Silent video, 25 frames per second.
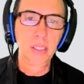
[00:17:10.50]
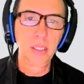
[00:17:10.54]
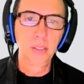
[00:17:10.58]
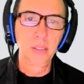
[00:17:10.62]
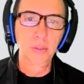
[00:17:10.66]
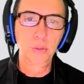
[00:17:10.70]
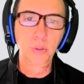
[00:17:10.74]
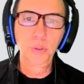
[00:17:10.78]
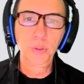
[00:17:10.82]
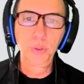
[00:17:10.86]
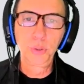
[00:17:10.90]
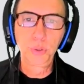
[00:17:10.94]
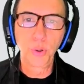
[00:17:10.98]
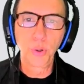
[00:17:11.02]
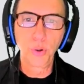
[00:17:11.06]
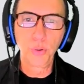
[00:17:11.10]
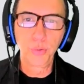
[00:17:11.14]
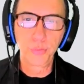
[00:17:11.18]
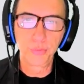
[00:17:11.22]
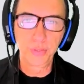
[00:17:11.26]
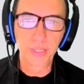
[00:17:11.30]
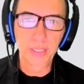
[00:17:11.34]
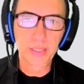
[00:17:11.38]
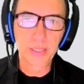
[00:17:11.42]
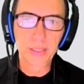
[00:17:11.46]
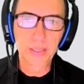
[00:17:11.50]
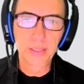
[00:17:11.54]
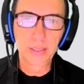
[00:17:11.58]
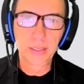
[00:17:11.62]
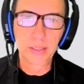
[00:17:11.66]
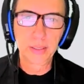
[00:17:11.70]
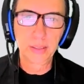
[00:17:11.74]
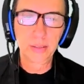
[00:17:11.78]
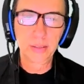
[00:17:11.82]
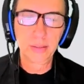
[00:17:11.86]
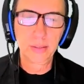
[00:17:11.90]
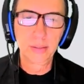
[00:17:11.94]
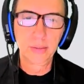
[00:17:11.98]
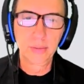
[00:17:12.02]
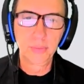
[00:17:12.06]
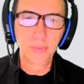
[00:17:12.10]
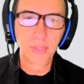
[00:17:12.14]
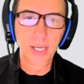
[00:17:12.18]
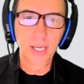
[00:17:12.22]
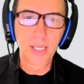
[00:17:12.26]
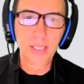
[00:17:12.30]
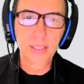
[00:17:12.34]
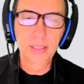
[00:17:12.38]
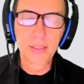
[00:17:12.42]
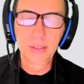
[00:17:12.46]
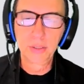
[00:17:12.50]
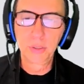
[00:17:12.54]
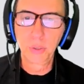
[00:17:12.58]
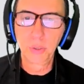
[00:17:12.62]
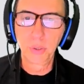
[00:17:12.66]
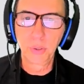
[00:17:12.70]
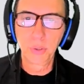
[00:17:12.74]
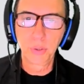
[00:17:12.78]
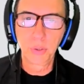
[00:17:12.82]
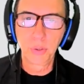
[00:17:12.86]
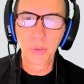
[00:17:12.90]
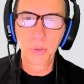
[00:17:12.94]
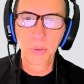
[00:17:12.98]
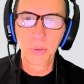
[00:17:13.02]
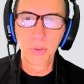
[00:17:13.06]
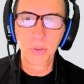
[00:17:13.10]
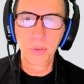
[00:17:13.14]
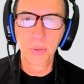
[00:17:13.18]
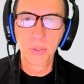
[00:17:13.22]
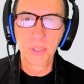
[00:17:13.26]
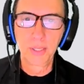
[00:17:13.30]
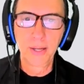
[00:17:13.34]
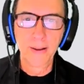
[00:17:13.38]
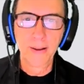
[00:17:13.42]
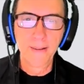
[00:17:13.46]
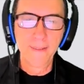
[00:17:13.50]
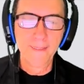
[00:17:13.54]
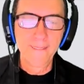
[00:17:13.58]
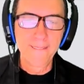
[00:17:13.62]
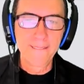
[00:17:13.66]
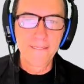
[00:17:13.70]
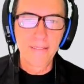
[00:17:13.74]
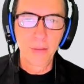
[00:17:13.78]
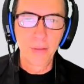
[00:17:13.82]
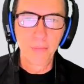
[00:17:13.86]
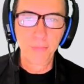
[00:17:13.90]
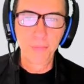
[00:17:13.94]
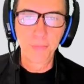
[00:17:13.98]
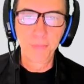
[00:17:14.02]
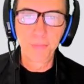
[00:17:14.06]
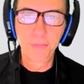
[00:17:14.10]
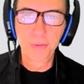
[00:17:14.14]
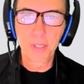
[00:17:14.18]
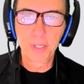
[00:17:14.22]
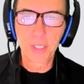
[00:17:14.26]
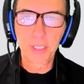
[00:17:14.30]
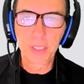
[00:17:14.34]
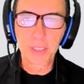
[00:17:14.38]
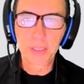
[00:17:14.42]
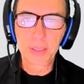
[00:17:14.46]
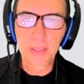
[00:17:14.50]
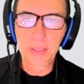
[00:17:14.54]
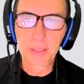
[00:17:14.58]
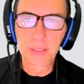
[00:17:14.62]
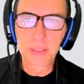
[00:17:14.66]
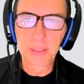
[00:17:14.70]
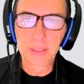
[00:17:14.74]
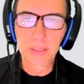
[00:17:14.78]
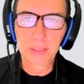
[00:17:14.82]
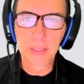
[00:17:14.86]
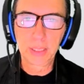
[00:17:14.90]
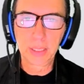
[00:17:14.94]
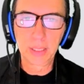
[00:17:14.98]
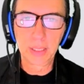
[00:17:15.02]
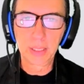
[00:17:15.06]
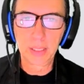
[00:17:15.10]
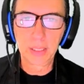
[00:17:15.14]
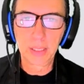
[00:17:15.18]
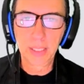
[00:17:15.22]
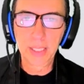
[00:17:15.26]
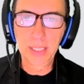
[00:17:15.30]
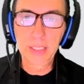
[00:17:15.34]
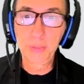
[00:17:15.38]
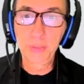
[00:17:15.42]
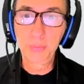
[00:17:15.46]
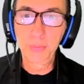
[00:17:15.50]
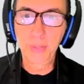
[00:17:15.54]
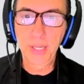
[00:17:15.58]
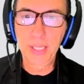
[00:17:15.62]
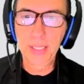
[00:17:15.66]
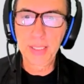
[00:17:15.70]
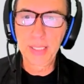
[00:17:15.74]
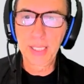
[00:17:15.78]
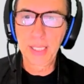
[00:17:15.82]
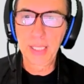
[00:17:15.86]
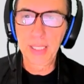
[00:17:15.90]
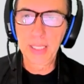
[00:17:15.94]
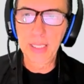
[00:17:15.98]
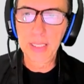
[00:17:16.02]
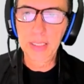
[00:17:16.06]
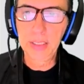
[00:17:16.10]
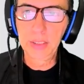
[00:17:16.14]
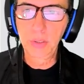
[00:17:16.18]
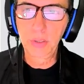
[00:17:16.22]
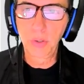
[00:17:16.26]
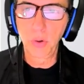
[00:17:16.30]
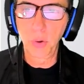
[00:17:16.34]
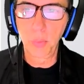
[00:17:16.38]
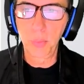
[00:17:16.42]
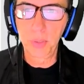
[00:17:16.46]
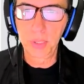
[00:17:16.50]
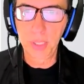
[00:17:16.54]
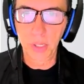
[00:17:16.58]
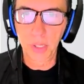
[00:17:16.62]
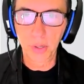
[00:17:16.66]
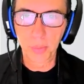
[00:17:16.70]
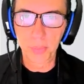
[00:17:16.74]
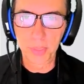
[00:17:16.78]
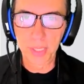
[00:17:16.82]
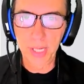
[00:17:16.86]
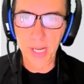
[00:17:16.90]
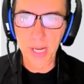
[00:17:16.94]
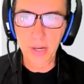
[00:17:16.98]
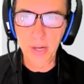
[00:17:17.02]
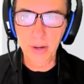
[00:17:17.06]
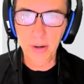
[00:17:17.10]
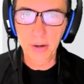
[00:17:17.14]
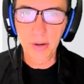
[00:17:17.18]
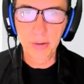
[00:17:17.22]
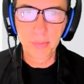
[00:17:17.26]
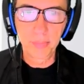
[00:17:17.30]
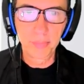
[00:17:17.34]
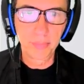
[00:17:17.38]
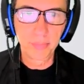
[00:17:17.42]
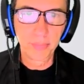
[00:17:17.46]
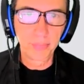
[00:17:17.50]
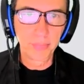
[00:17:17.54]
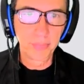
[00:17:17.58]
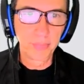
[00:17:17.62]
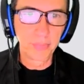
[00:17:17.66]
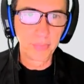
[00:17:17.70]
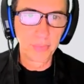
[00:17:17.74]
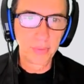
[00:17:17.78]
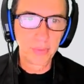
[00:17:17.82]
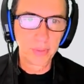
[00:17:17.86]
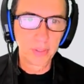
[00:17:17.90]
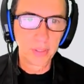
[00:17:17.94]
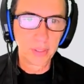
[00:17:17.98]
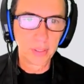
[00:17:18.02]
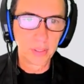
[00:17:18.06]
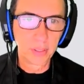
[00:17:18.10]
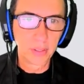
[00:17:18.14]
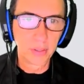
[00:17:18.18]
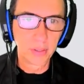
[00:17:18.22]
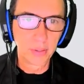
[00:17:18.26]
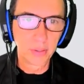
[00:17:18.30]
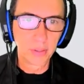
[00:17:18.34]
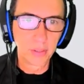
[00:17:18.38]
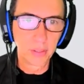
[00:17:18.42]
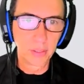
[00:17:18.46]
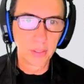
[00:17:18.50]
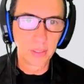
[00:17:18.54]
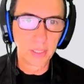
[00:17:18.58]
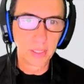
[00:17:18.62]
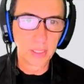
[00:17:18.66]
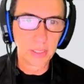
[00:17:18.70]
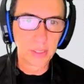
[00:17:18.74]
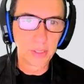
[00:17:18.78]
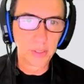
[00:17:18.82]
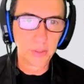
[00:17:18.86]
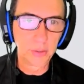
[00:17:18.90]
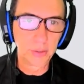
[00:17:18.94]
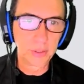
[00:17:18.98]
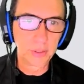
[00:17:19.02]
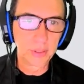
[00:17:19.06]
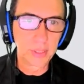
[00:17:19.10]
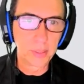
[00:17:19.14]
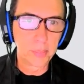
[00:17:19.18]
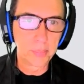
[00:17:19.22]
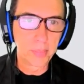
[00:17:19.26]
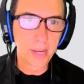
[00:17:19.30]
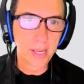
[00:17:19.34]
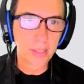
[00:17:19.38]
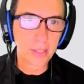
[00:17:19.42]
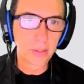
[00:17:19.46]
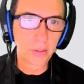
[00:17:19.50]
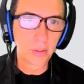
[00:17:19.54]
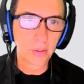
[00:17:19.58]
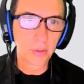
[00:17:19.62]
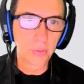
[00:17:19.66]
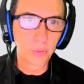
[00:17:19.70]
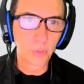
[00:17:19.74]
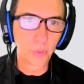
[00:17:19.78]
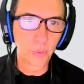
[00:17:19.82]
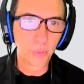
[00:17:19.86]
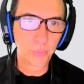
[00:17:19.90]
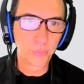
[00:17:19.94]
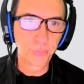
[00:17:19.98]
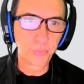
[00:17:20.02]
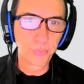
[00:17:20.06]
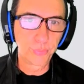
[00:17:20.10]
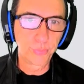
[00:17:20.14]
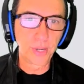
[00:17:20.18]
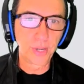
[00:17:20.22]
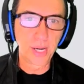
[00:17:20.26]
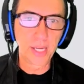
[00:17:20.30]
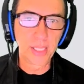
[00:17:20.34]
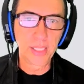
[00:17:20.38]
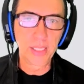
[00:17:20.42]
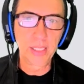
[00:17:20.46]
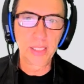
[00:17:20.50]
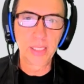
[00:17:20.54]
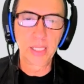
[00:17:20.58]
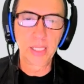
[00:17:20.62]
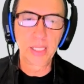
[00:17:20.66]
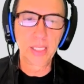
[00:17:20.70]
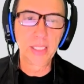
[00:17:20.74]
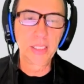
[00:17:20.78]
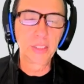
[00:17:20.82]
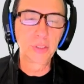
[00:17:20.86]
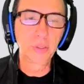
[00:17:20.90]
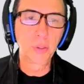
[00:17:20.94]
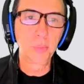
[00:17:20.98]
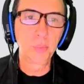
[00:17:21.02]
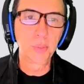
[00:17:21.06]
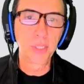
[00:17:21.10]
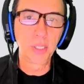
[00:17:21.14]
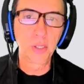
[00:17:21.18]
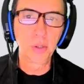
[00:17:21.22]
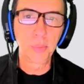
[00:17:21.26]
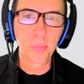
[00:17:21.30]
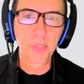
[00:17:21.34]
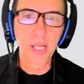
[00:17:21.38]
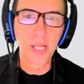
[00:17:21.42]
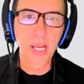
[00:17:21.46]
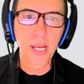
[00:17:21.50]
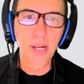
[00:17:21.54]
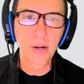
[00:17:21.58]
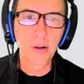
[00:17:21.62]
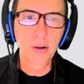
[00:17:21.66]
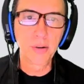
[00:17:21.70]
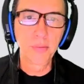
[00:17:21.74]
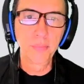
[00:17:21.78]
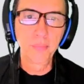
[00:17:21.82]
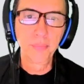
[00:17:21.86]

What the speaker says: to solve it, right? So first, let's find the least common denominator. Let's use the method of finding the least common denominator